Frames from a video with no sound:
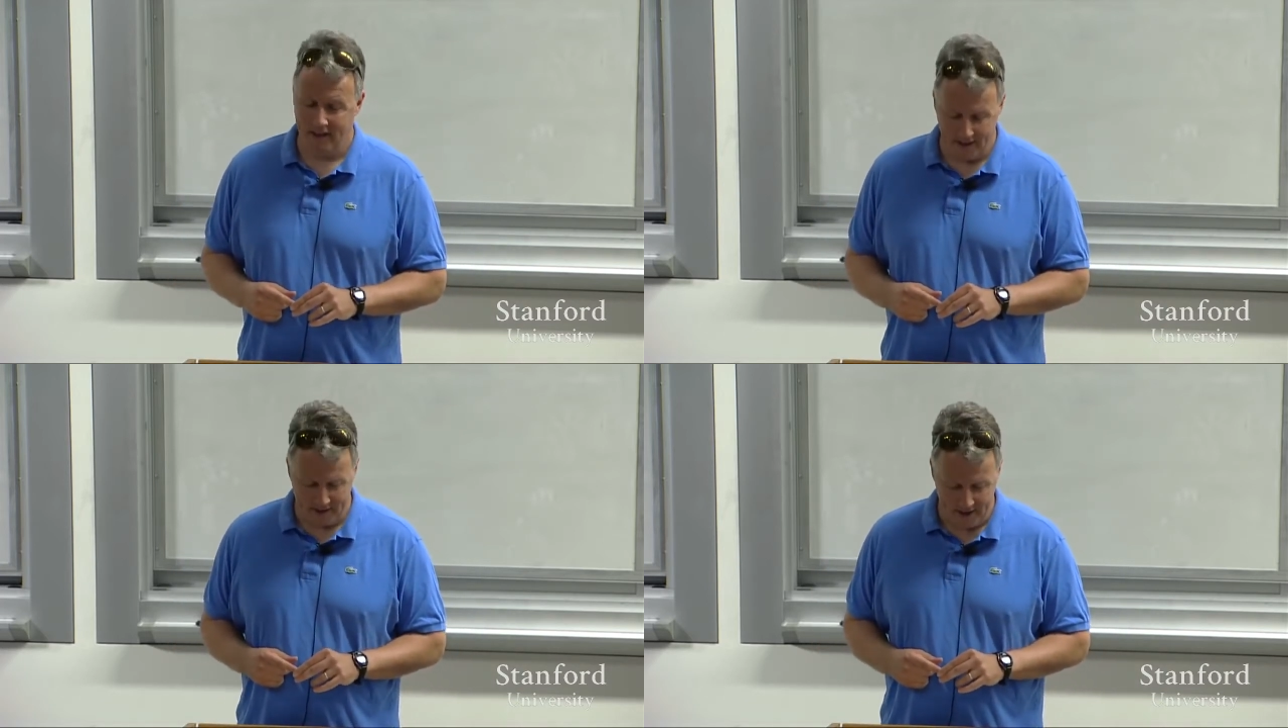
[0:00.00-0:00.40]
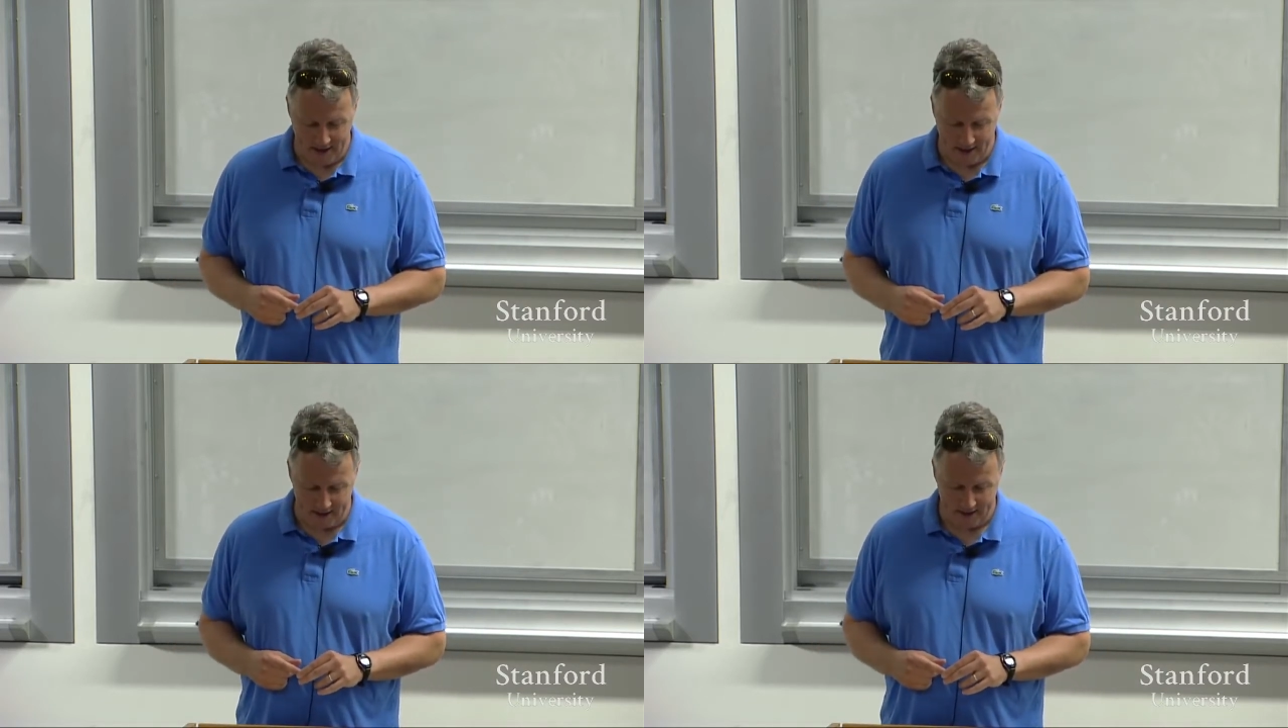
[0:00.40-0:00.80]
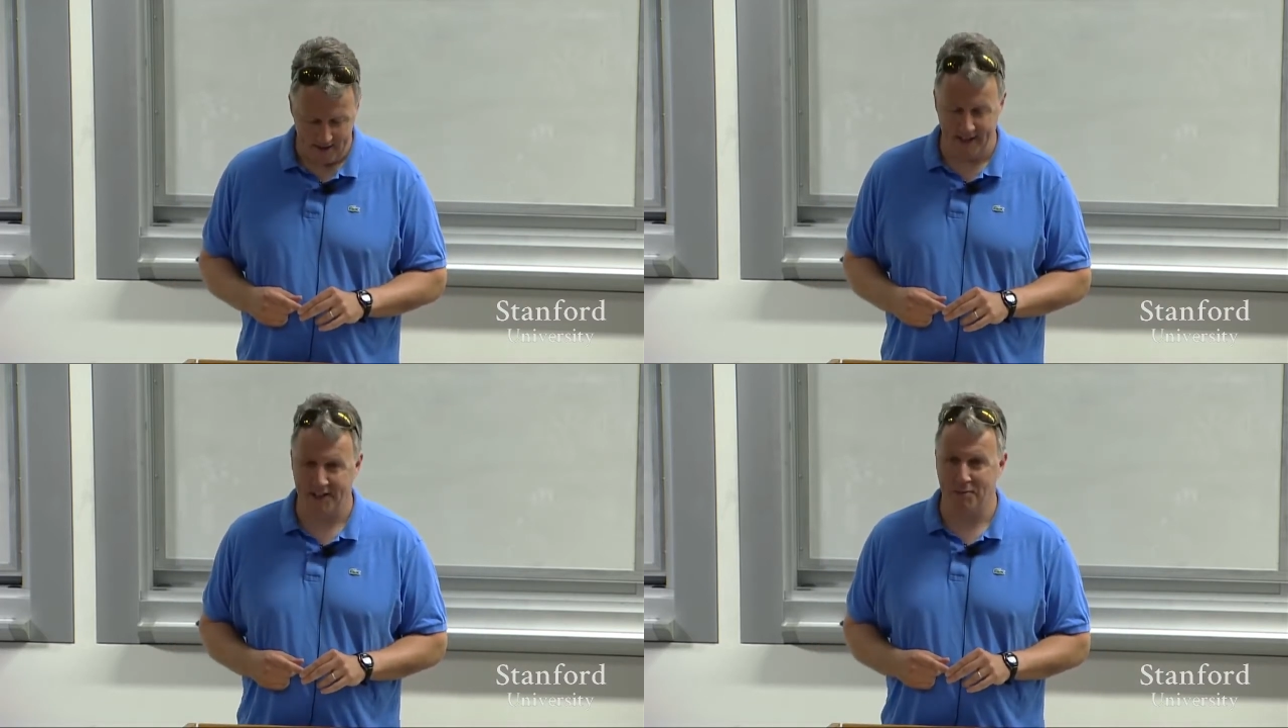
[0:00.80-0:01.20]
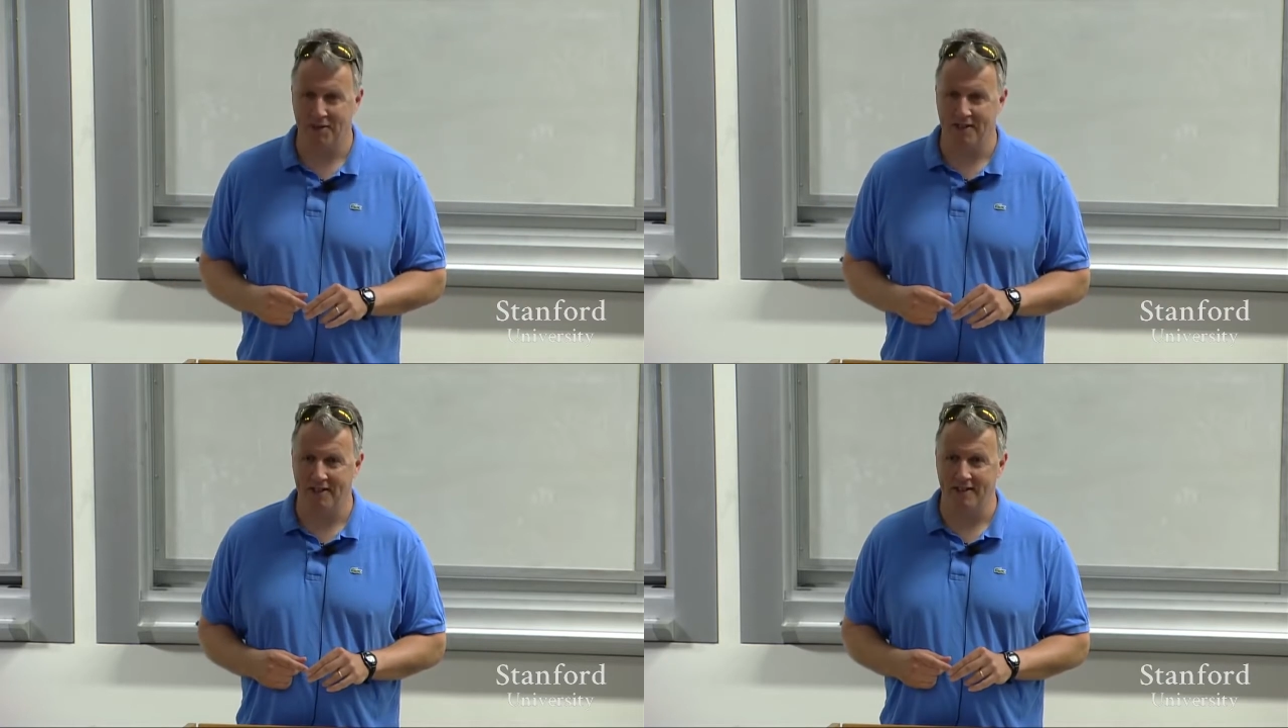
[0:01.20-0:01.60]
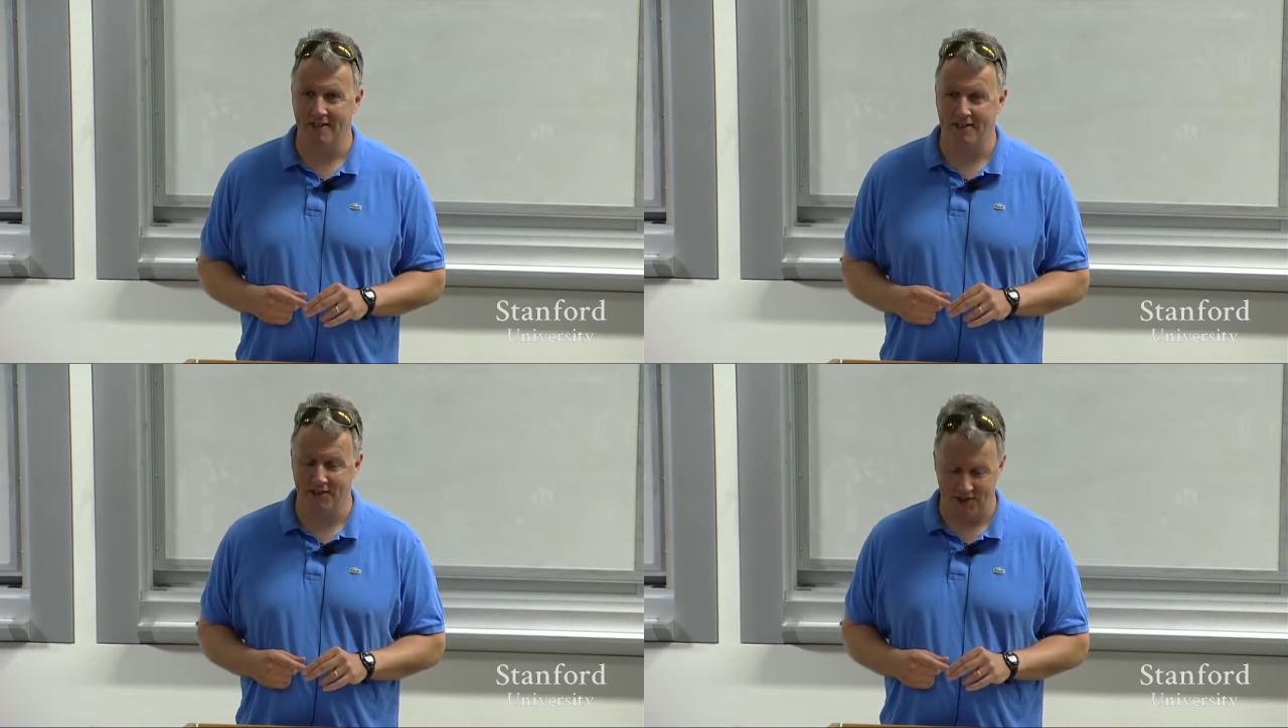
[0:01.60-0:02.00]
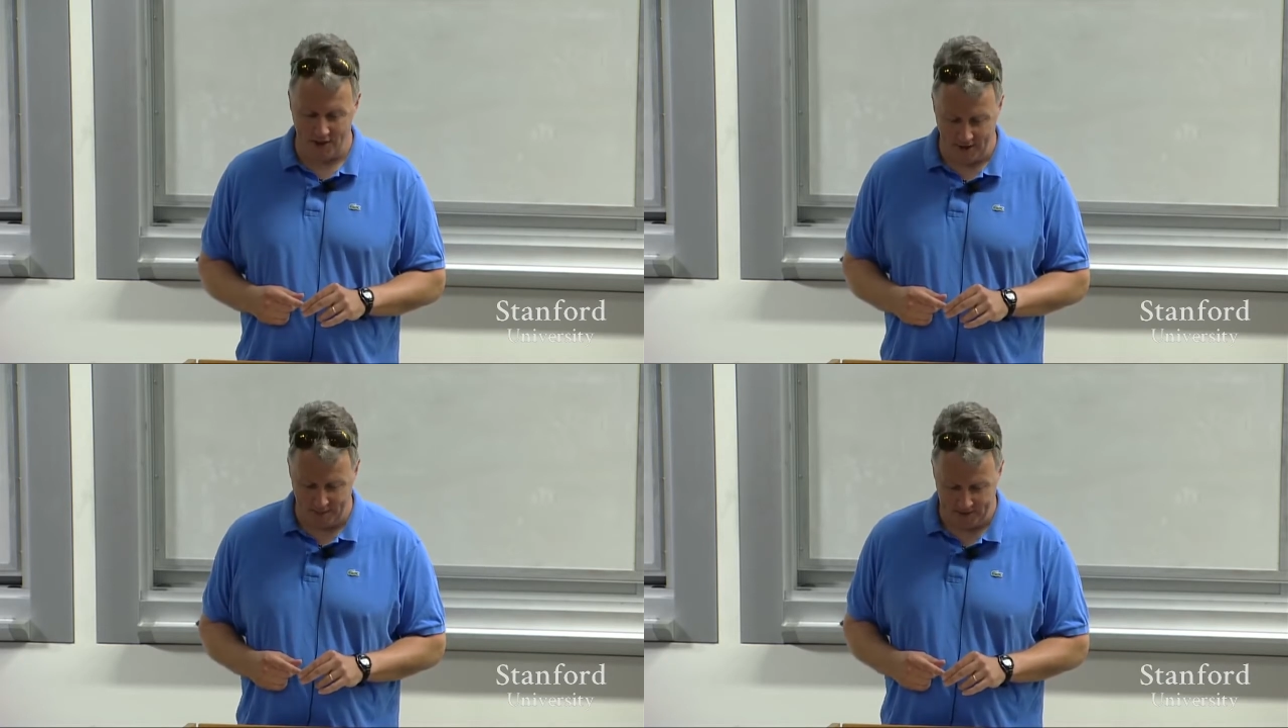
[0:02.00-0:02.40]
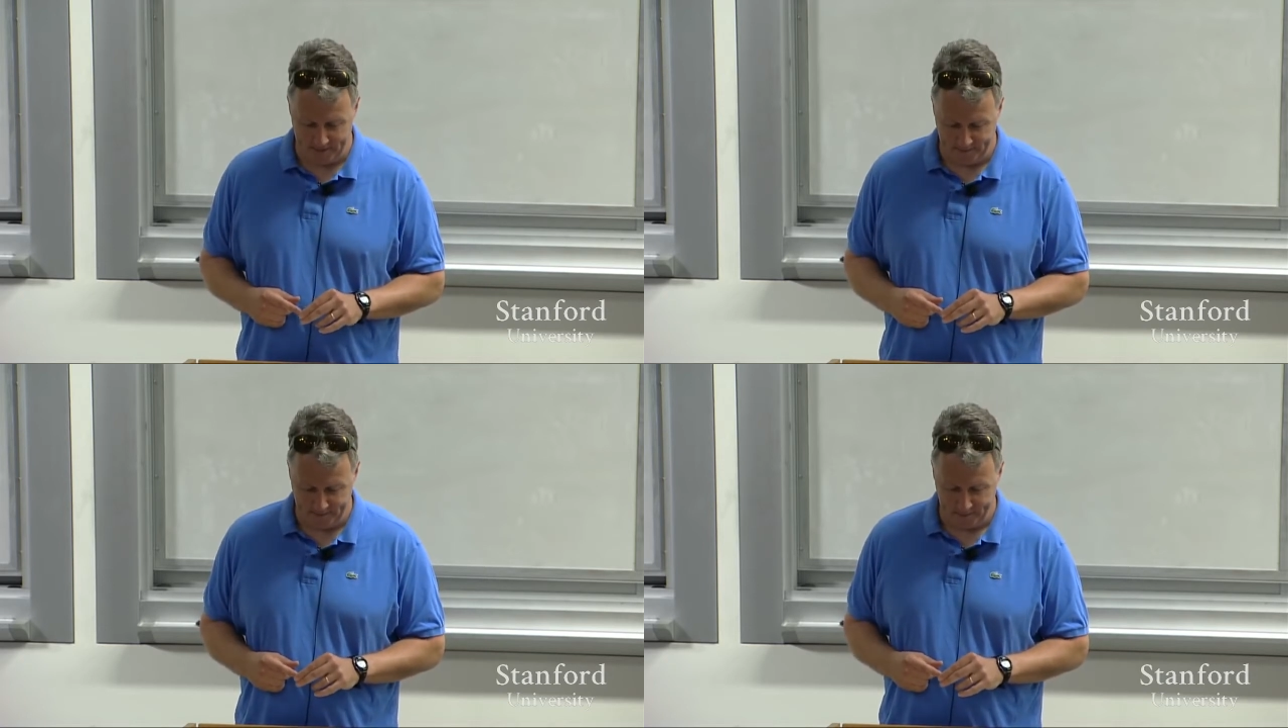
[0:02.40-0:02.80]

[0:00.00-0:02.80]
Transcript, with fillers: is not expertise in startups.